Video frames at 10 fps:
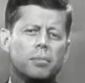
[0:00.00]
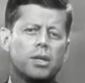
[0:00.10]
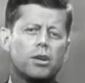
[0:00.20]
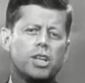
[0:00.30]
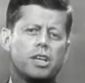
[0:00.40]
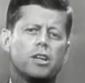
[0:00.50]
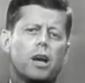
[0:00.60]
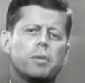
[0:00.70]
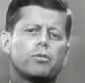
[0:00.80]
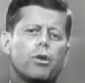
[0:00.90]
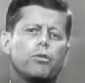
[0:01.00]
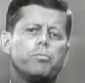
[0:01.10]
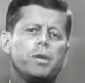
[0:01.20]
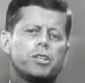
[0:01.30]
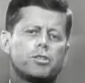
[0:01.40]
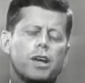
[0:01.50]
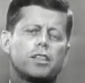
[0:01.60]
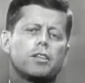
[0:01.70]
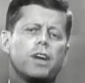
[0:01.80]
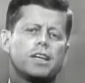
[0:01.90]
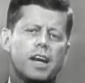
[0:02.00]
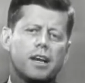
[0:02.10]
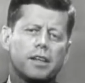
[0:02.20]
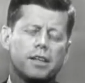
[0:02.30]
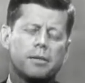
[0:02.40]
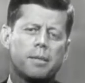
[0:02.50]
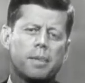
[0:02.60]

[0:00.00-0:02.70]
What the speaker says: because economic growth means strength and vitality.